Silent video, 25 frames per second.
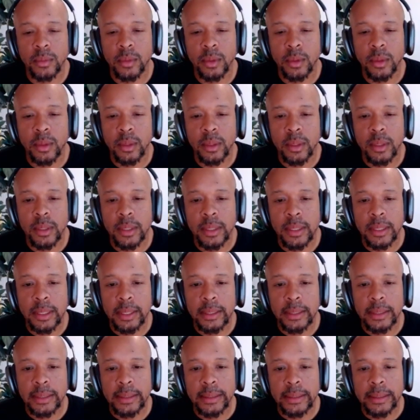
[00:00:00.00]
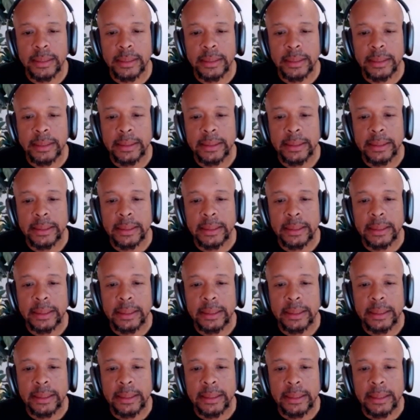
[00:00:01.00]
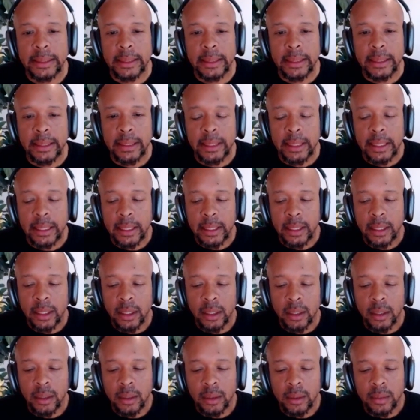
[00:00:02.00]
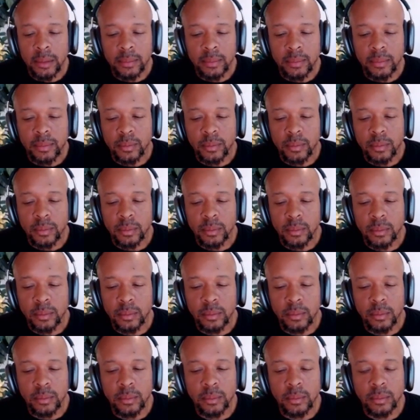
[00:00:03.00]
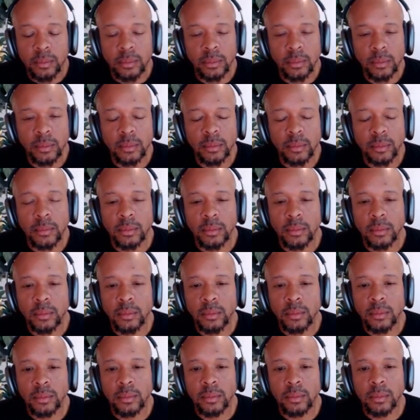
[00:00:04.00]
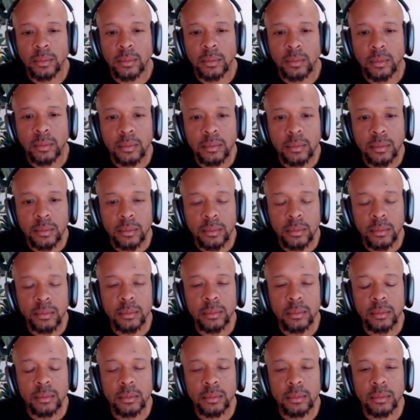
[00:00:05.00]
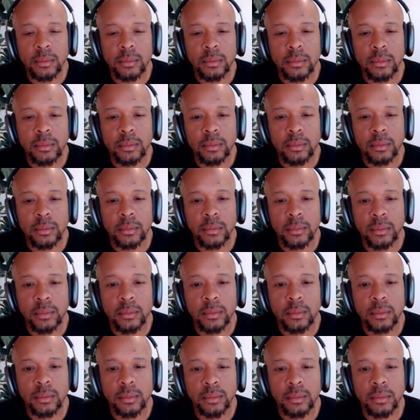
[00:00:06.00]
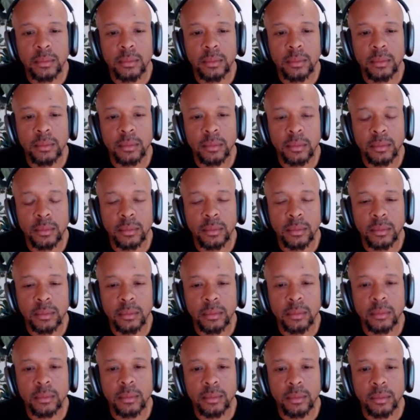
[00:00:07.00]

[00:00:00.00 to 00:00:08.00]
(silent)